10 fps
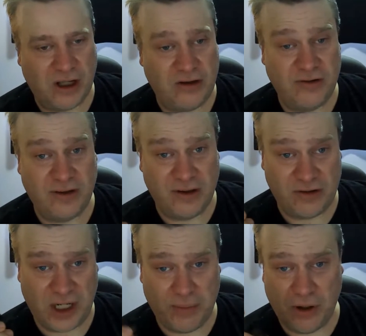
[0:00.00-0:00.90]
using the
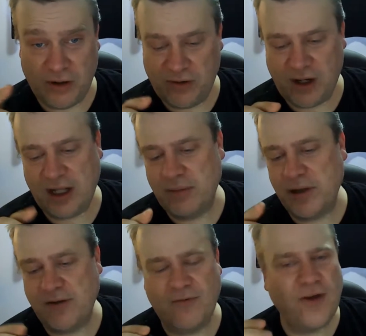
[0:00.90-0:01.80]
Jaybirds that had the
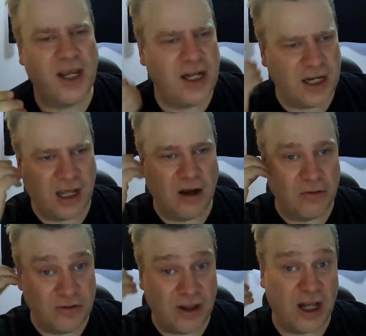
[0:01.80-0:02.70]
big fin, and I
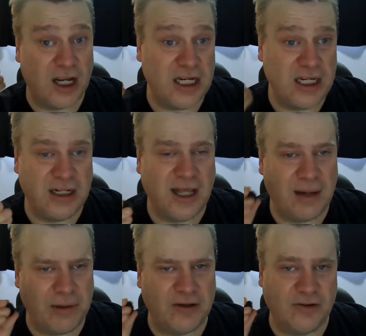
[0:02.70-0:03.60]
always thought I needed
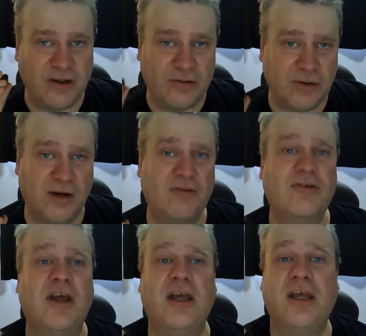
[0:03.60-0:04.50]
that because these would never
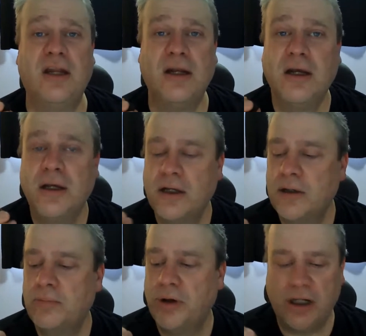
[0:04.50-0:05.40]
stay in.
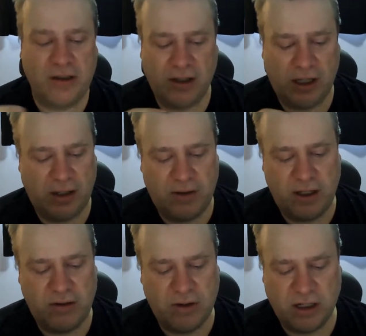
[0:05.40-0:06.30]
But they
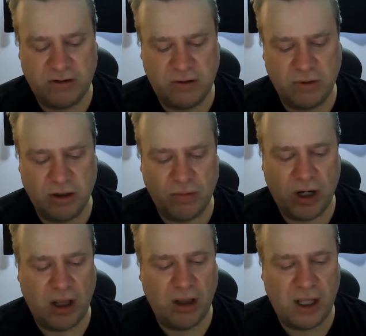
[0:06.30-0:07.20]
do actually work
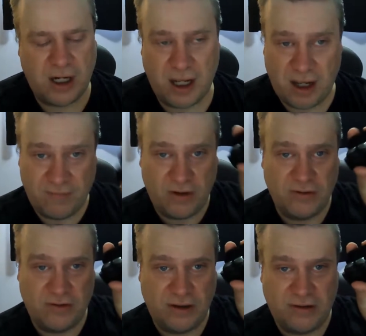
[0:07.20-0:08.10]
well, and I have
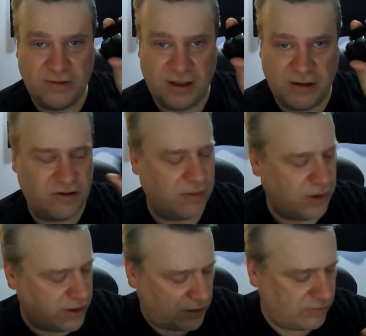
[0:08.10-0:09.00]
used these at the gym and
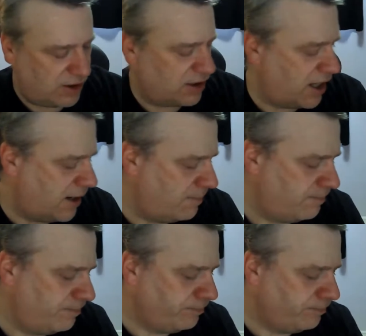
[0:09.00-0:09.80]
things like that.